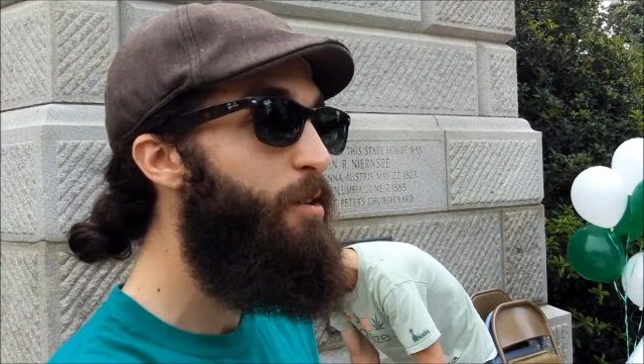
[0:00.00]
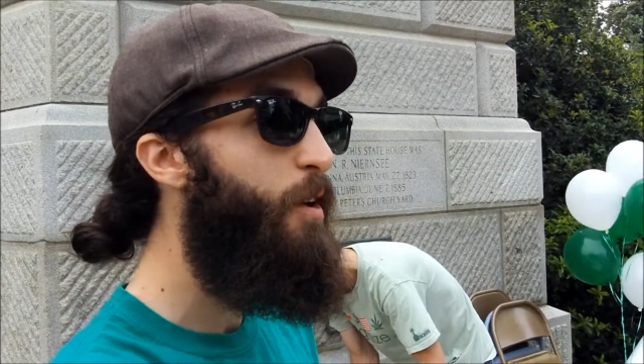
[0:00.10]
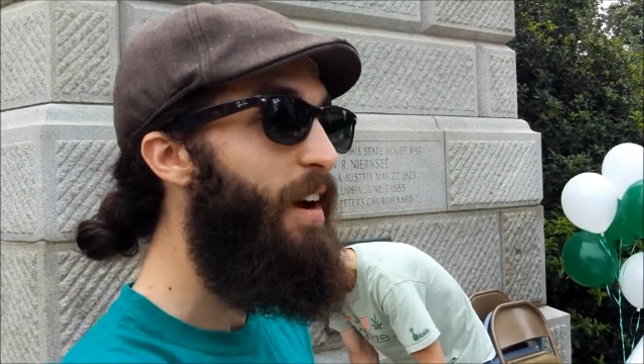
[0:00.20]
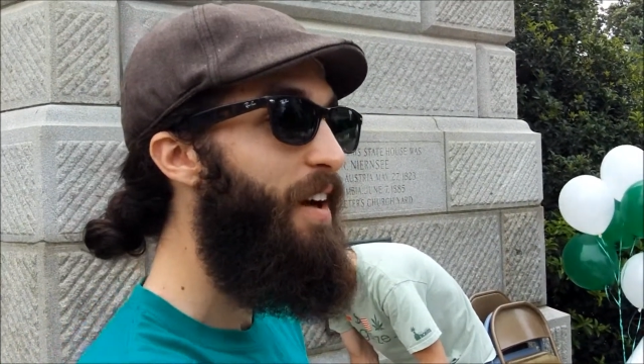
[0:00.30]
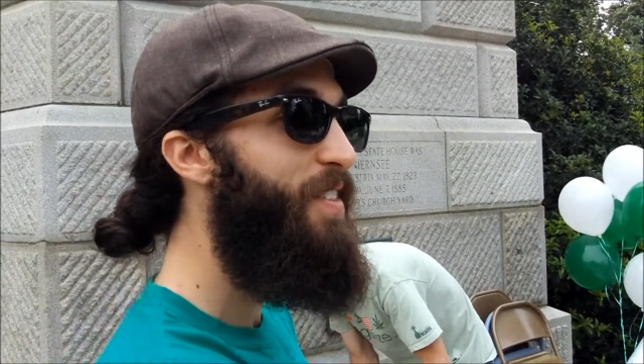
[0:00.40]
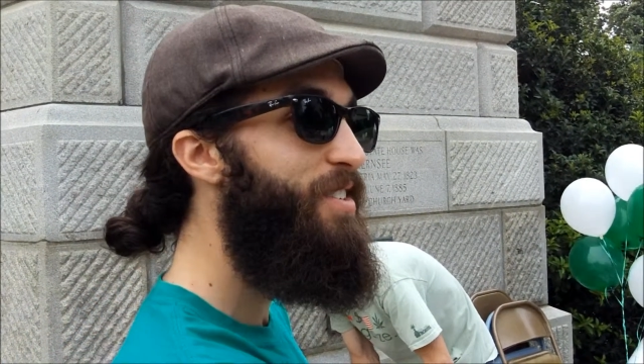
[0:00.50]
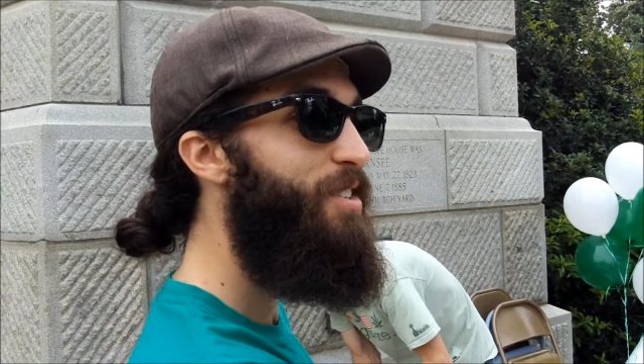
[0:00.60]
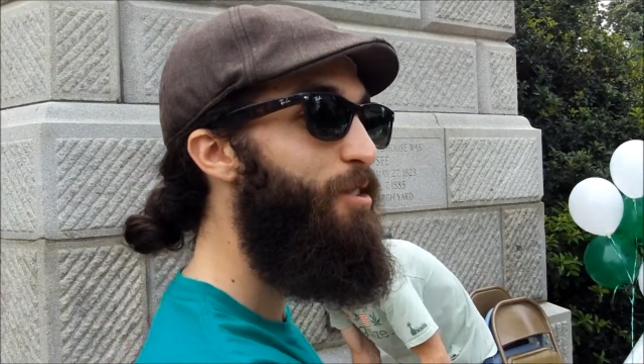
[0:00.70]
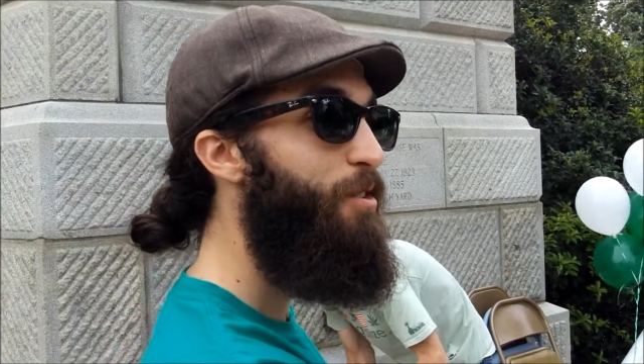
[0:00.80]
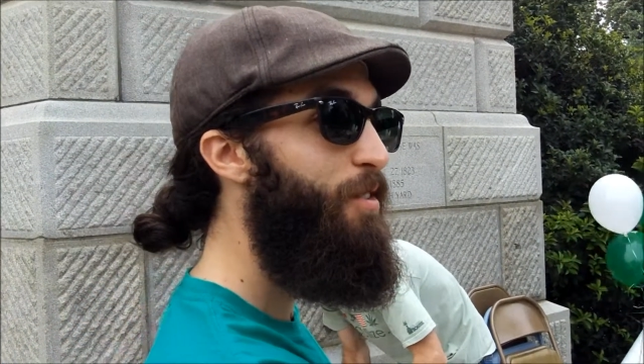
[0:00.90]
or I got this
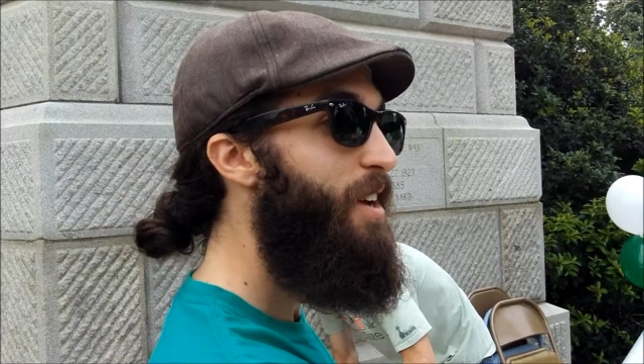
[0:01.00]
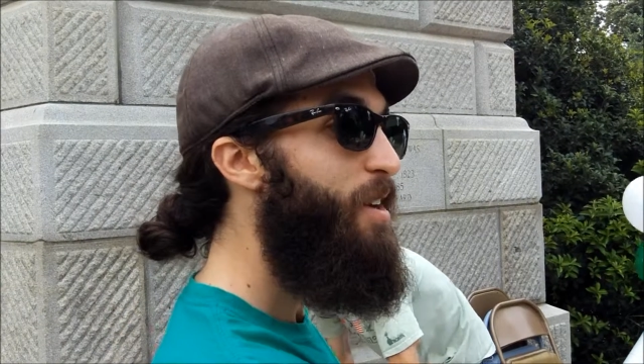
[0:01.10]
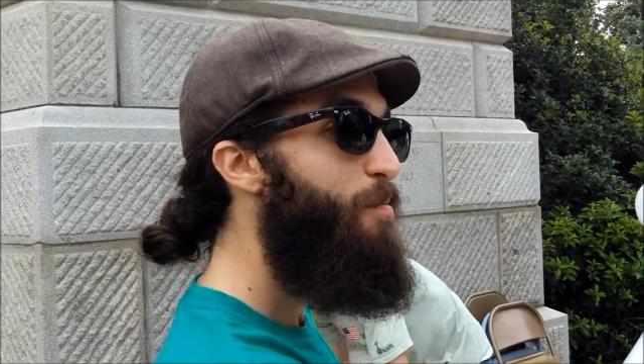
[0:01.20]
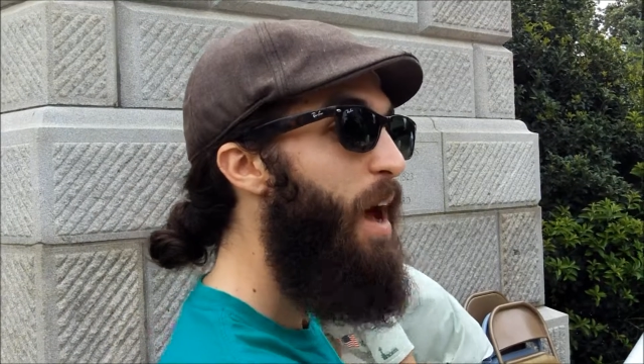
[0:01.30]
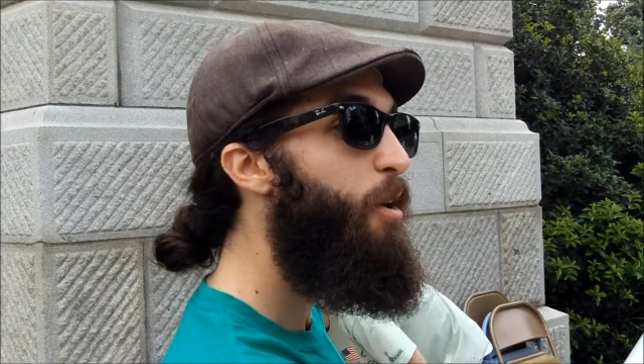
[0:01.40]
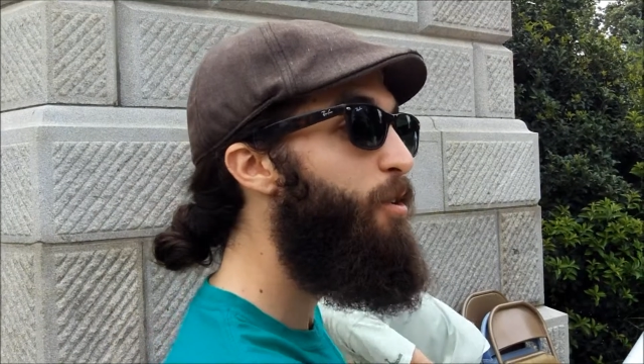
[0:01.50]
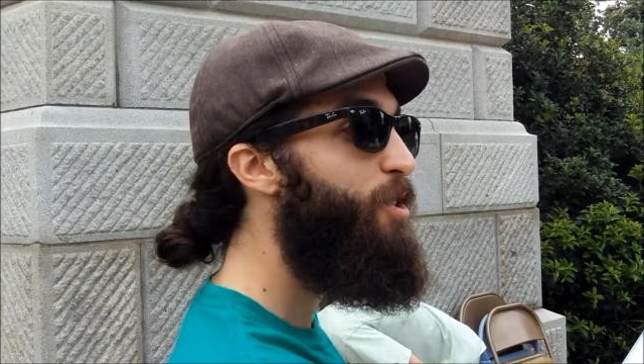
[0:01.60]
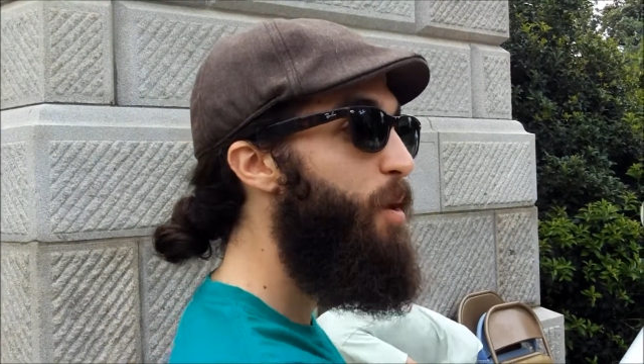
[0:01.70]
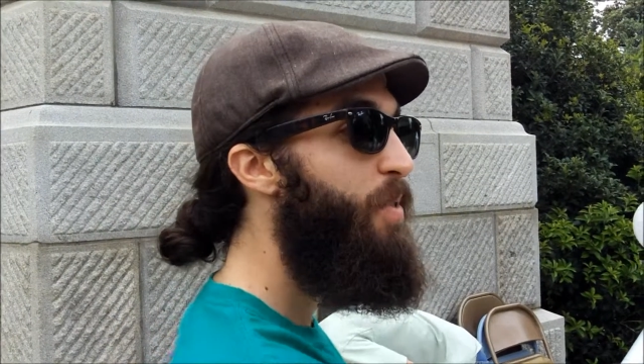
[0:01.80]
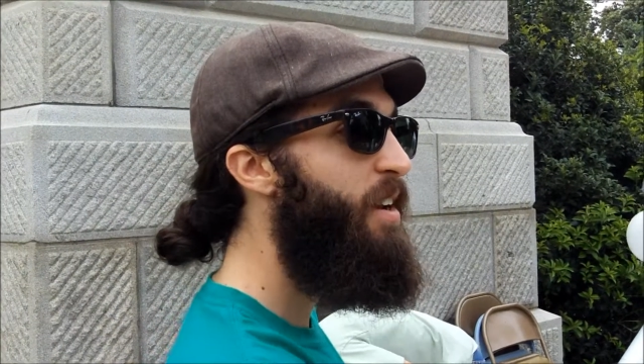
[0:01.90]
little powder or
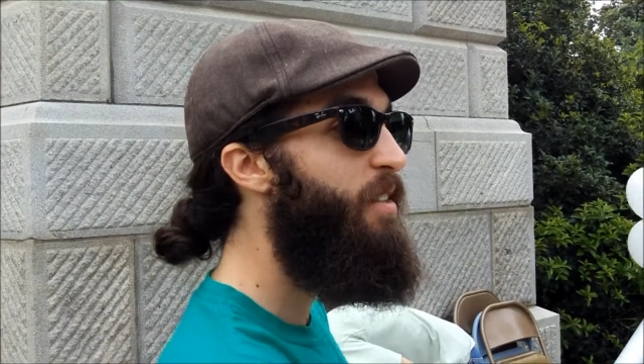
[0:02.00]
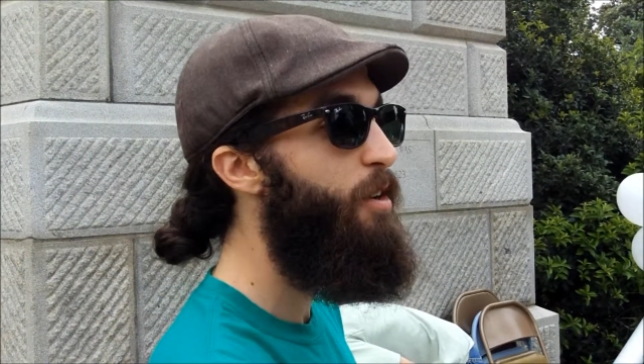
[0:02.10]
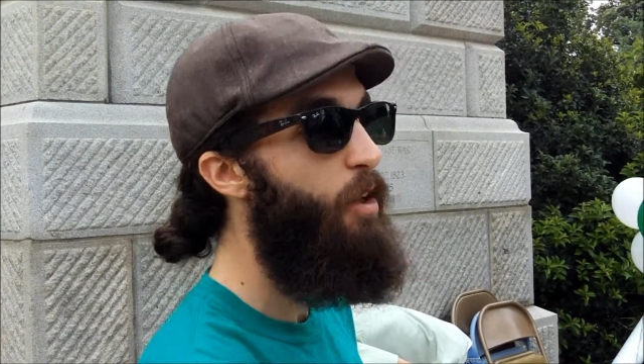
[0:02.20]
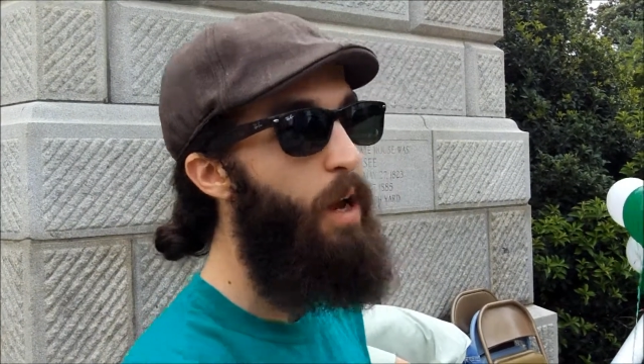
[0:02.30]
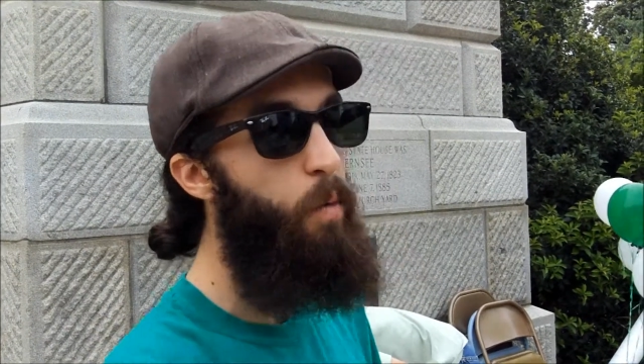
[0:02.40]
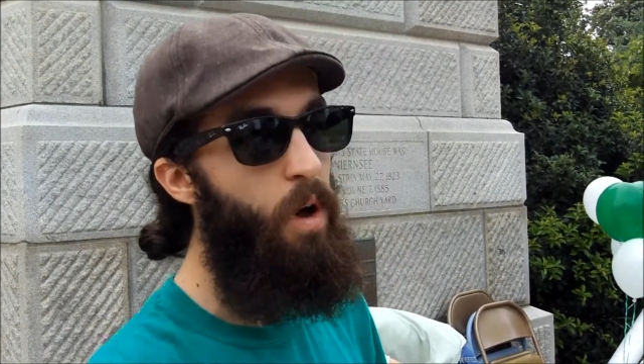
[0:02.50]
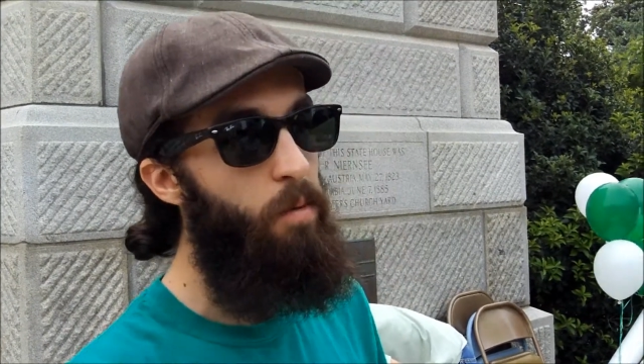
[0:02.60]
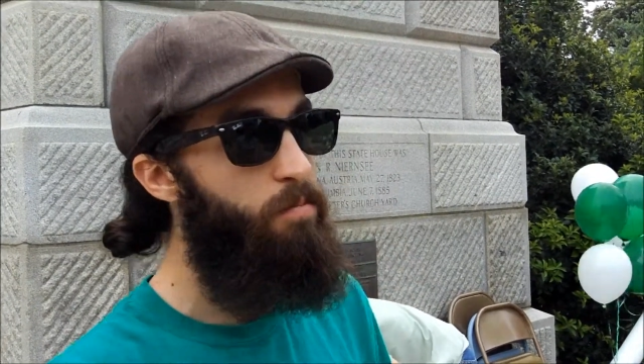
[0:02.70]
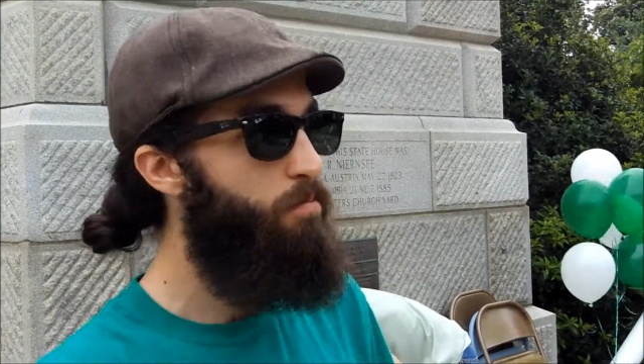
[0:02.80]
something, and they're like, well,